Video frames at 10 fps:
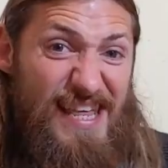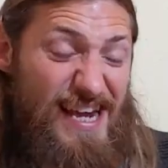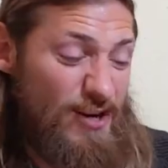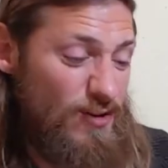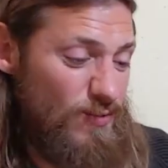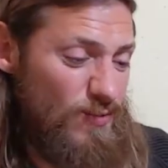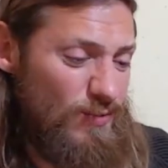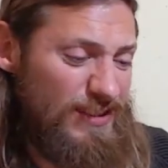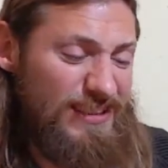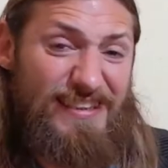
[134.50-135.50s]
that cool?
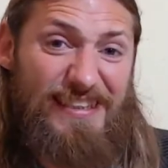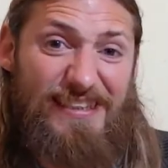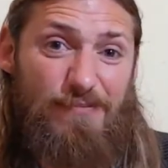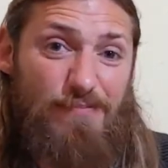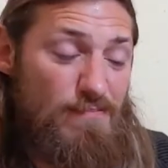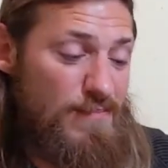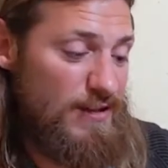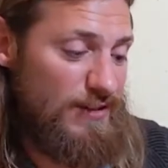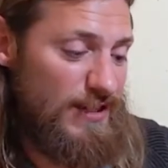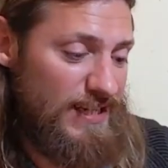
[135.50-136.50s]
6
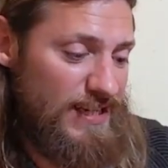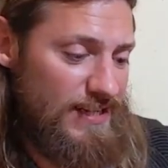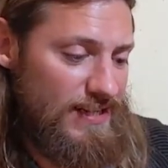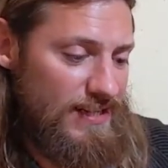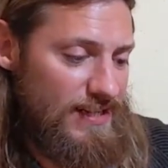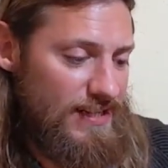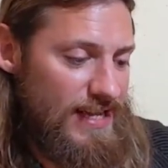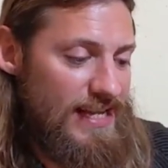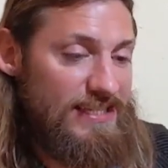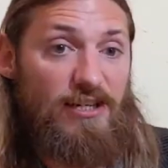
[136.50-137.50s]
million.
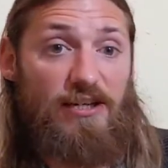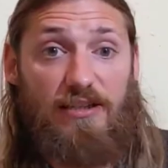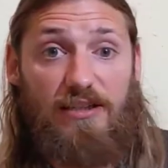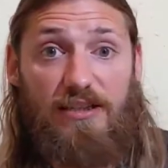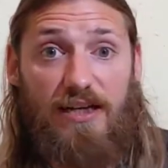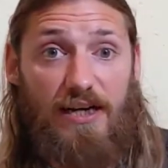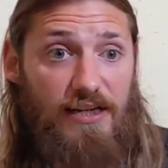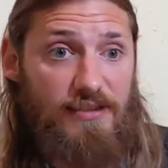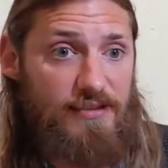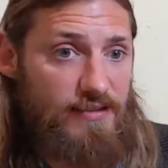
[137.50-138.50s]
That's a
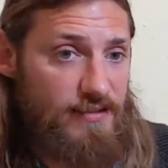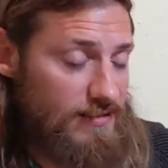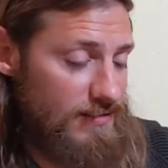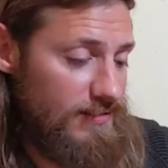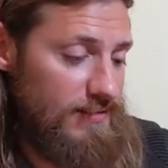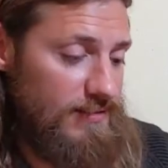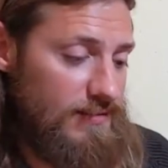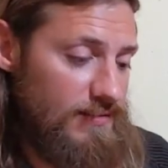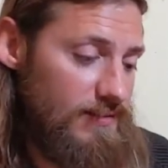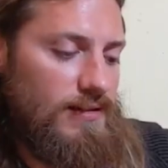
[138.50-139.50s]
lot.
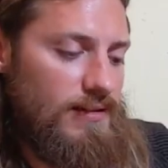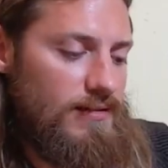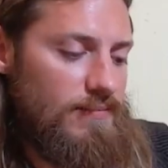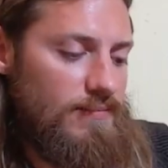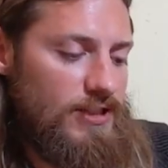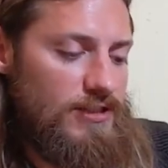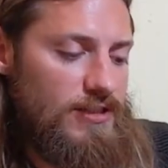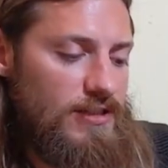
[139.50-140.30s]
Oh, just